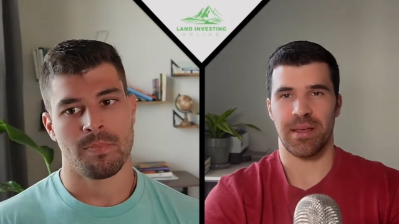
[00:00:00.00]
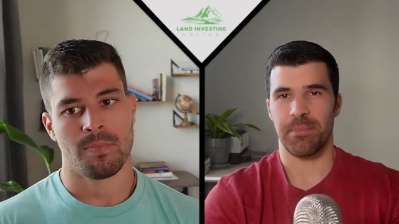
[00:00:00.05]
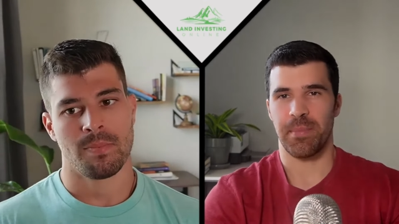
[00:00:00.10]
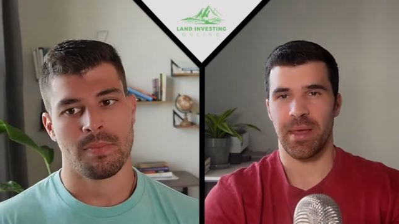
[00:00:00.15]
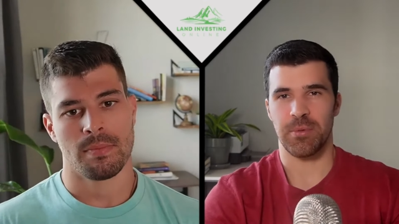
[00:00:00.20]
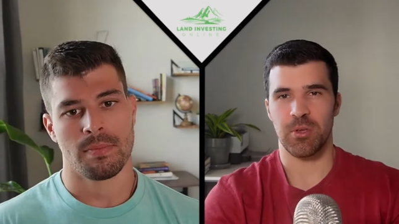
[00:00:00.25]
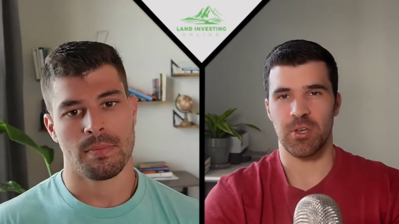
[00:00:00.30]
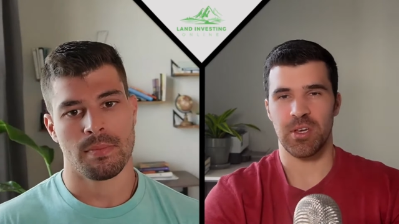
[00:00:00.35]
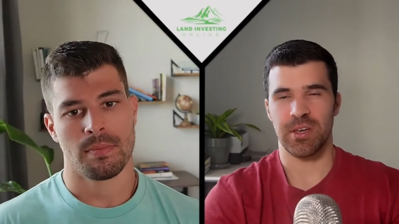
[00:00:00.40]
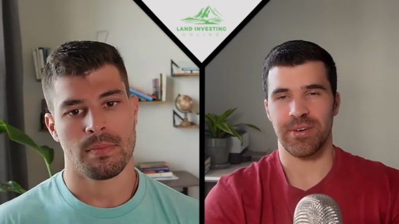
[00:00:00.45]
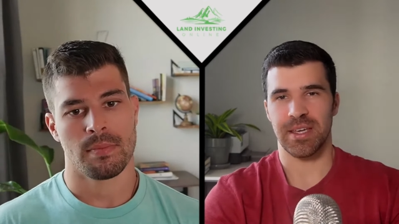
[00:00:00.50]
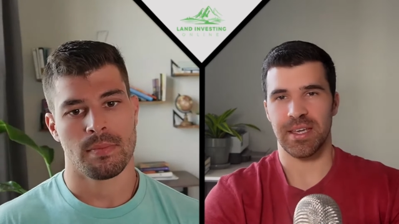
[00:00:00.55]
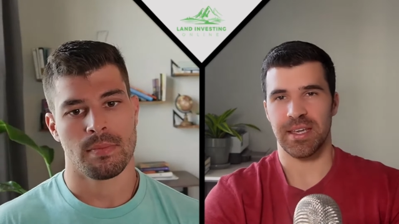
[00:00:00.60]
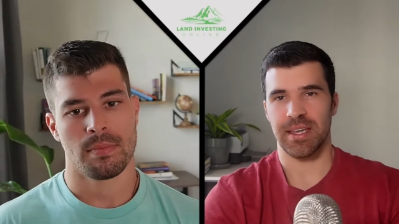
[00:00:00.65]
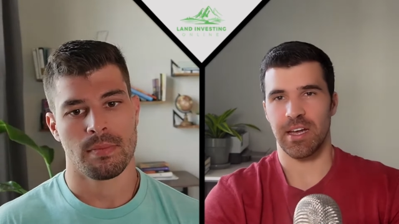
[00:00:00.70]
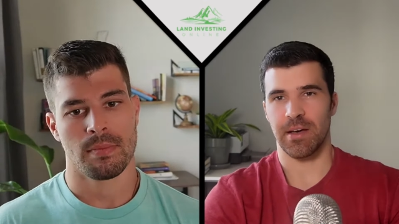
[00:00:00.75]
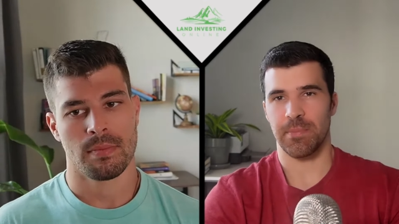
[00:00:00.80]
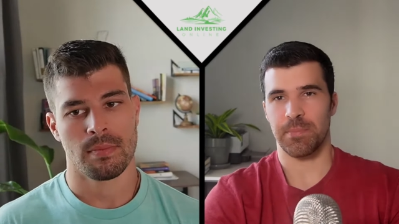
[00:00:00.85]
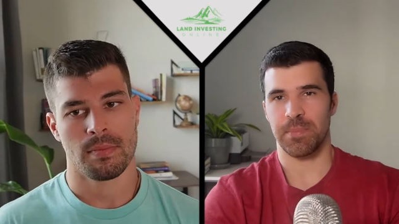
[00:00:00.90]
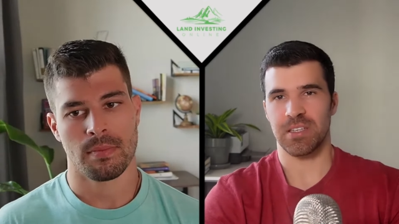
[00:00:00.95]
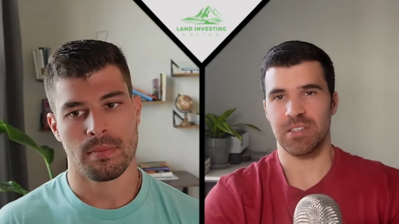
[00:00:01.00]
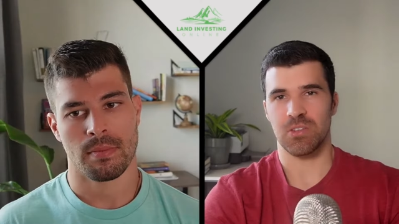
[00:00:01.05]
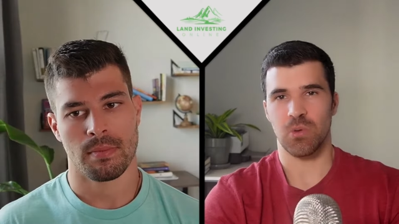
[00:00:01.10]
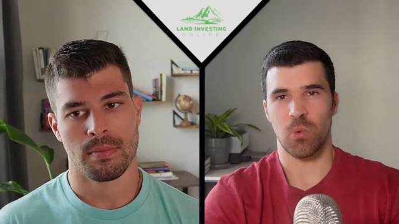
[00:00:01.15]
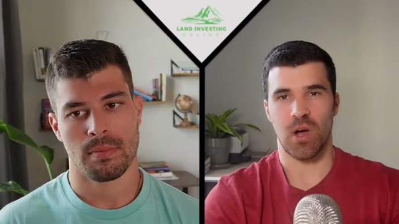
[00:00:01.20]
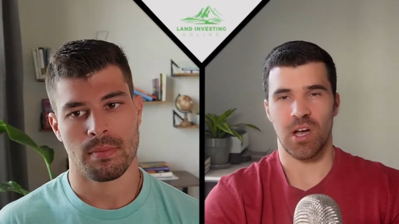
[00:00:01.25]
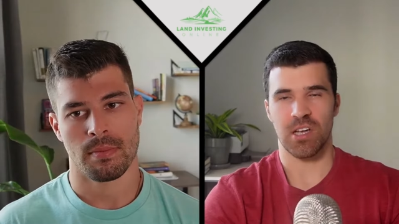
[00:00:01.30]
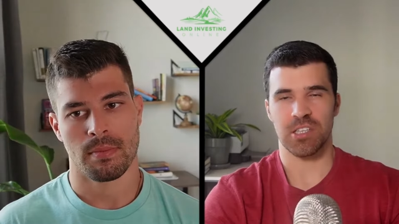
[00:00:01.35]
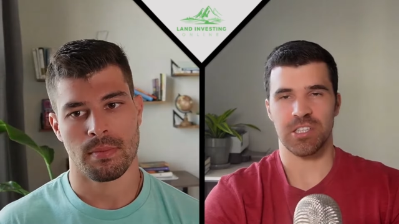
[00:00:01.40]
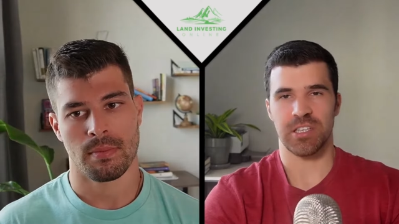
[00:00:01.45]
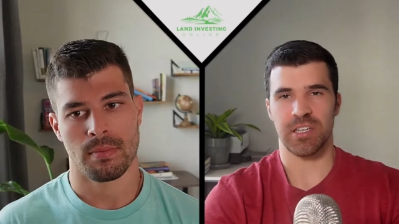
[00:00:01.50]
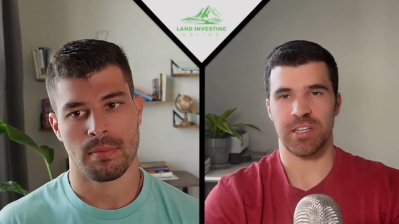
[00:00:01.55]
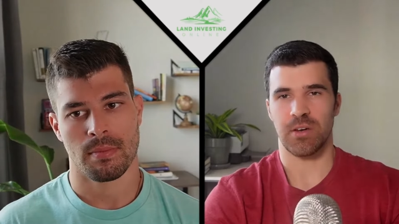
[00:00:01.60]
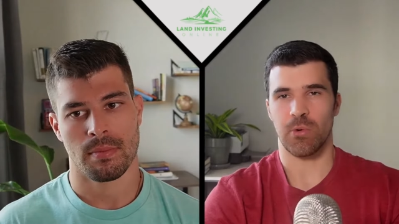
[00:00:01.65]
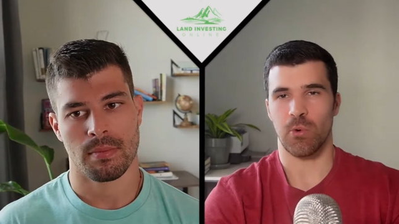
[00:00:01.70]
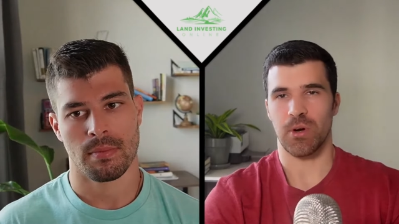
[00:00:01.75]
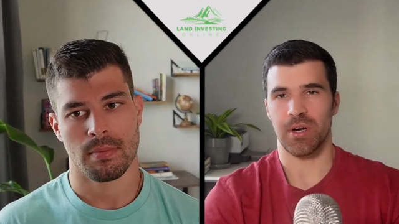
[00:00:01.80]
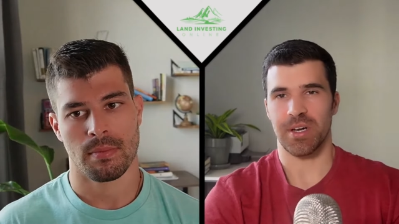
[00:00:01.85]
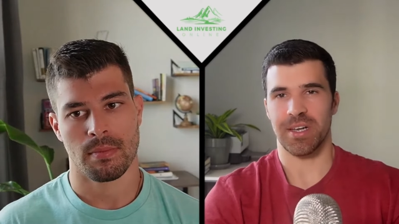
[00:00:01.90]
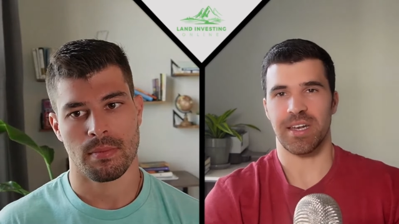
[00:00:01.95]
Speaker 1: Maybe you even get up into Washington,
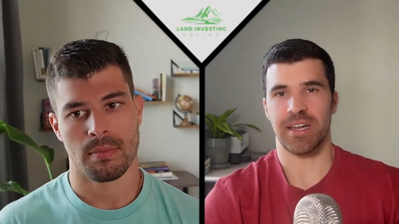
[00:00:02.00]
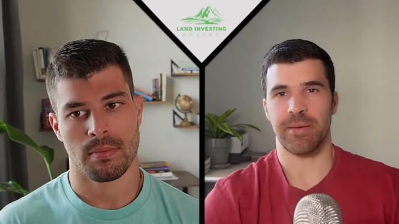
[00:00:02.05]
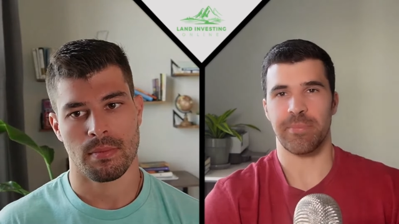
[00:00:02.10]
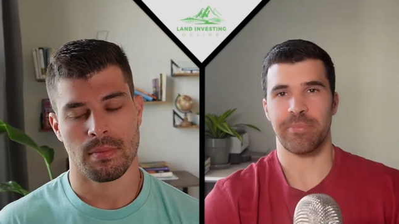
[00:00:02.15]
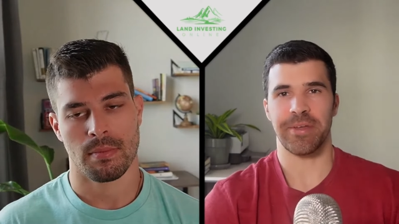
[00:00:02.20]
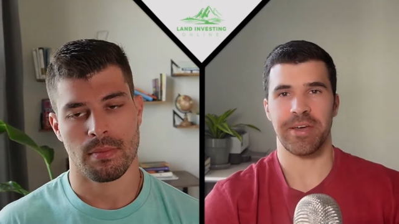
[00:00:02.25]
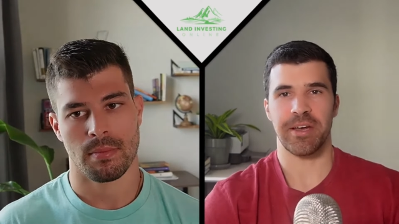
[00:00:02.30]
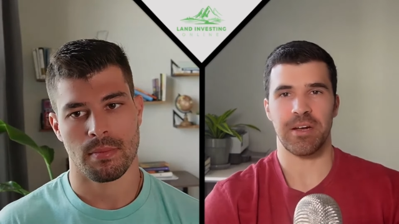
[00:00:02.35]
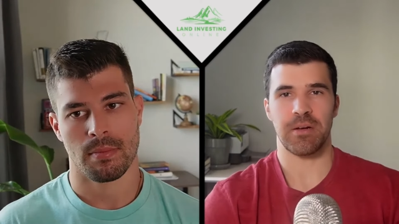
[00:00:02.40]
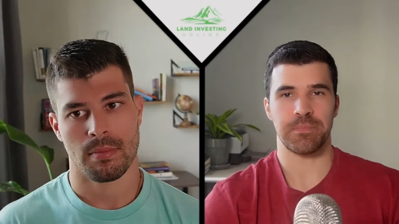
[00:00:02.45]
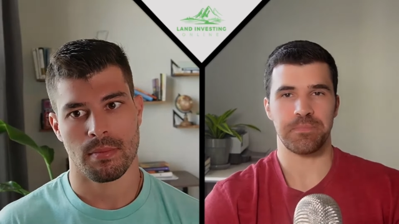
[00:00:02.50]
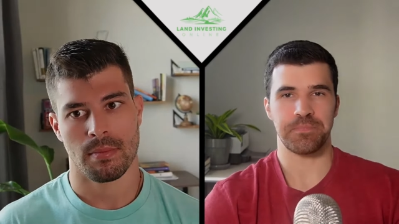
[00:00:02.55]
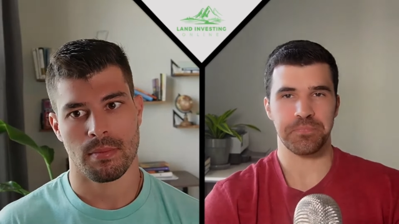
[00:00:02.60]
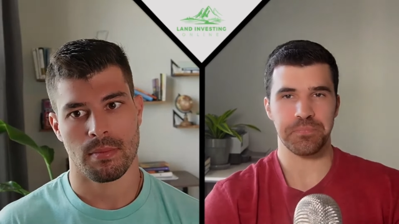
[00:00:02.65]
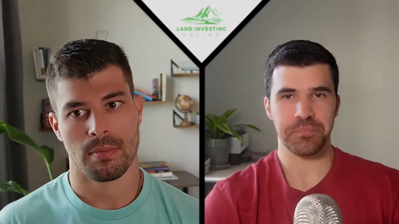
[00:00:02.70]
Oregon up there.